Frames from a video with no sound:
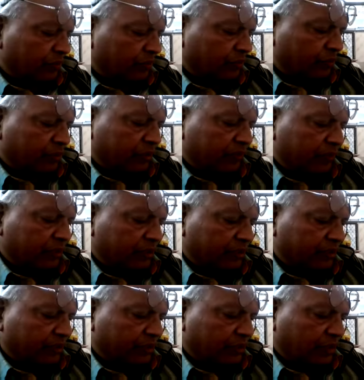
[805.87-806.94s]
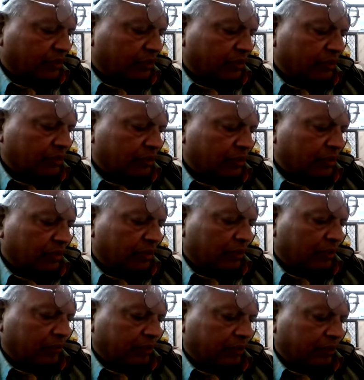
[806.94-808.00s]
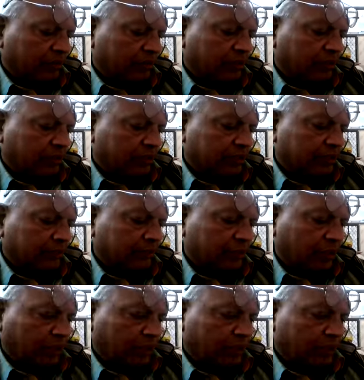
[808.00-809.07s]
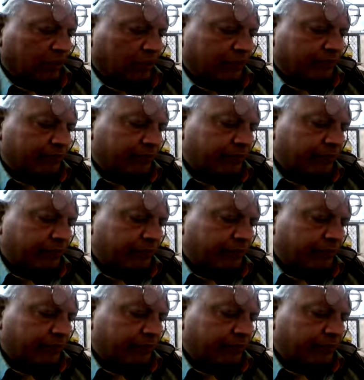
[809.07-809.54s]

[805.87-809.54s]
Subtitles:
followed by various instructions, particularly in some sections